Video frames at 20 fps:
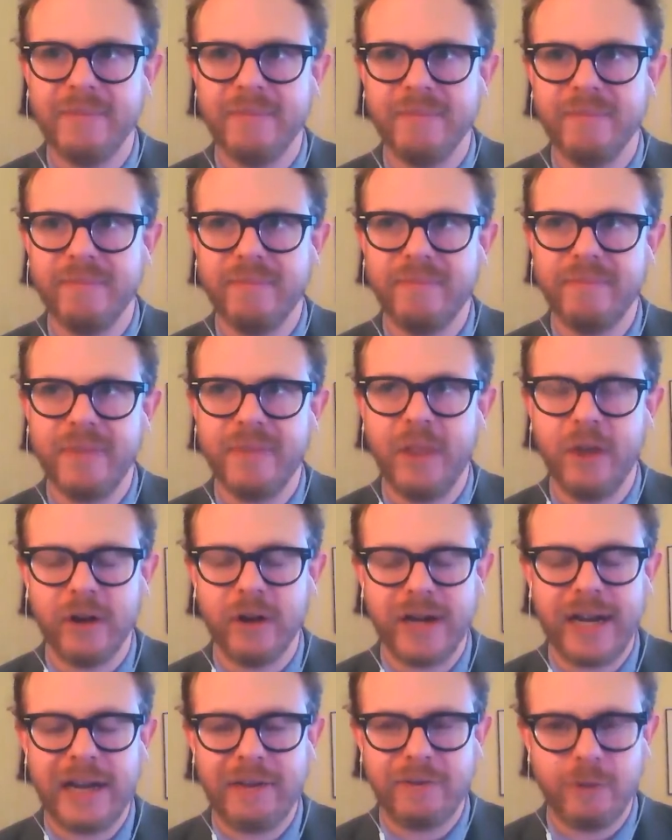they're going to have
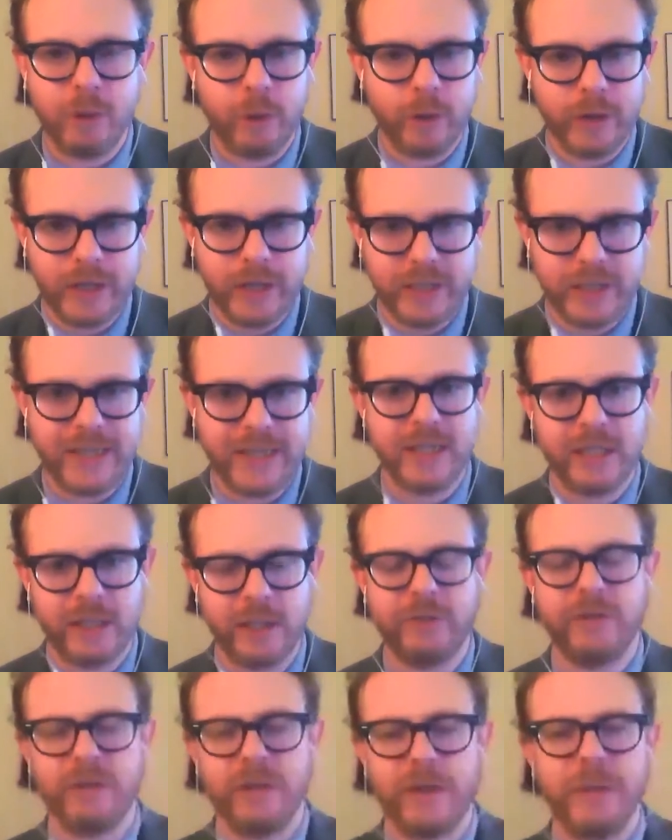their own intentions for coming to
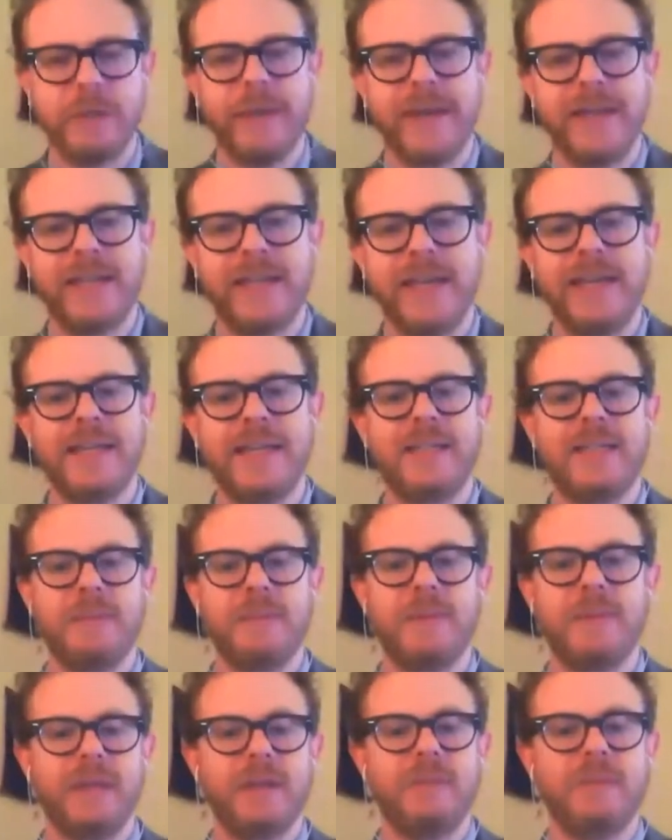meditate, and some of
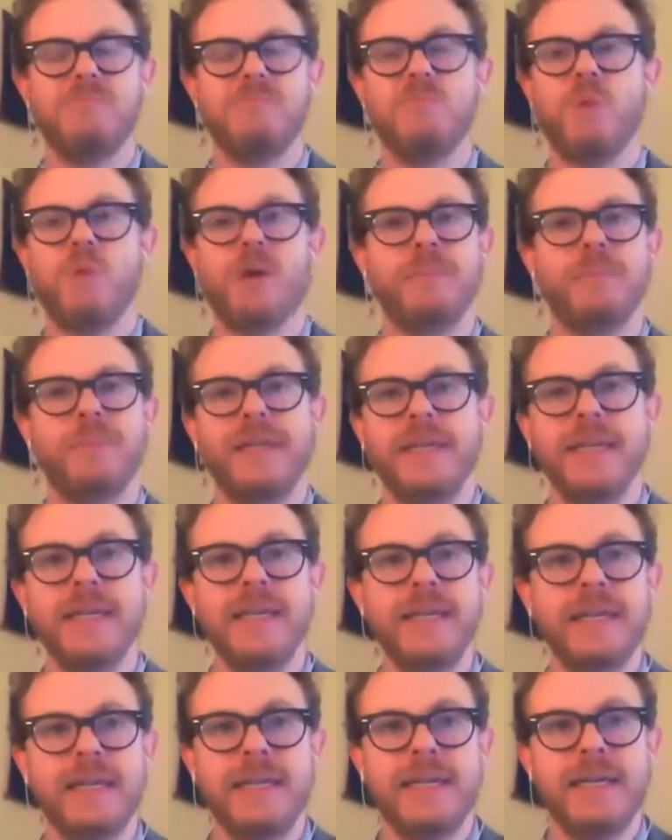them will be
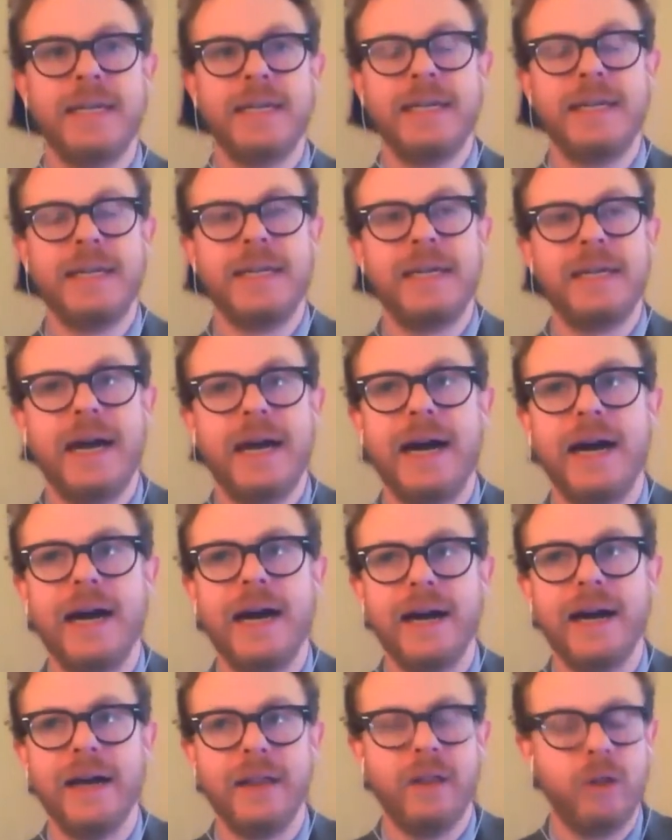
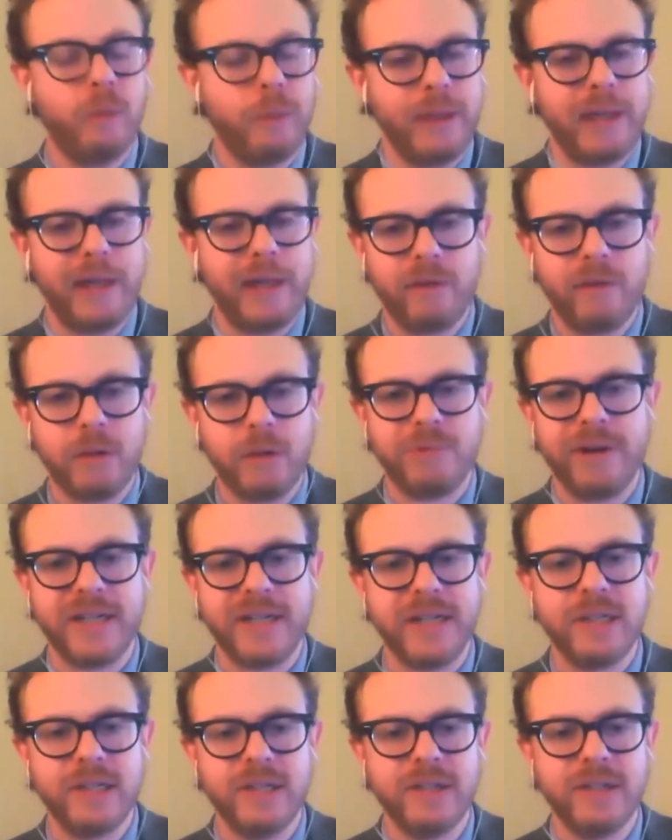uh, they'll be lifelong
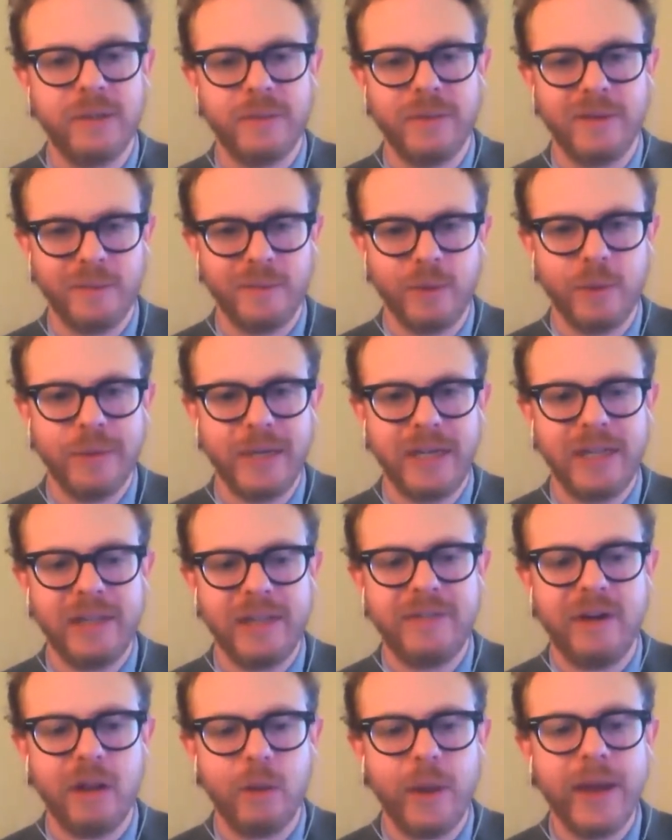practitioners. Some of them will immediately
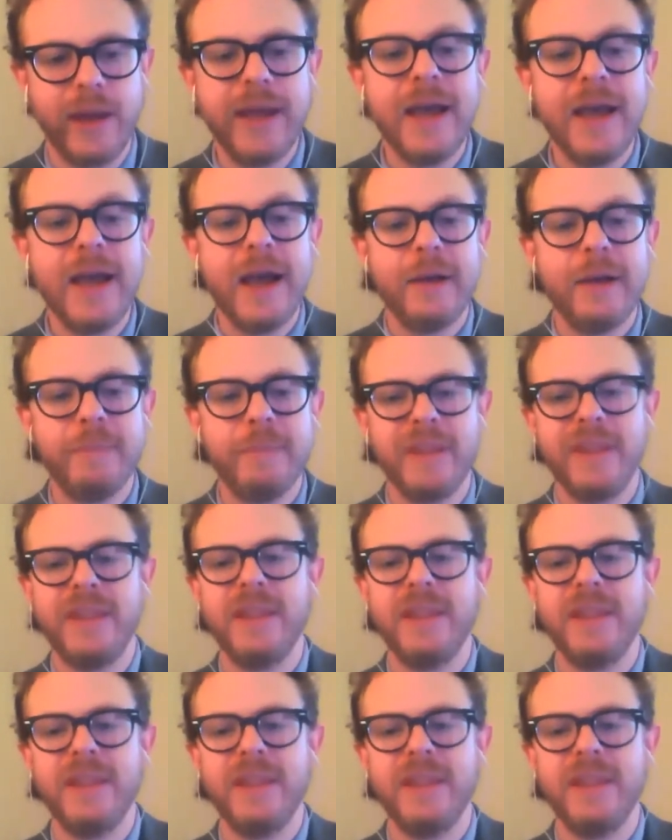fall away. But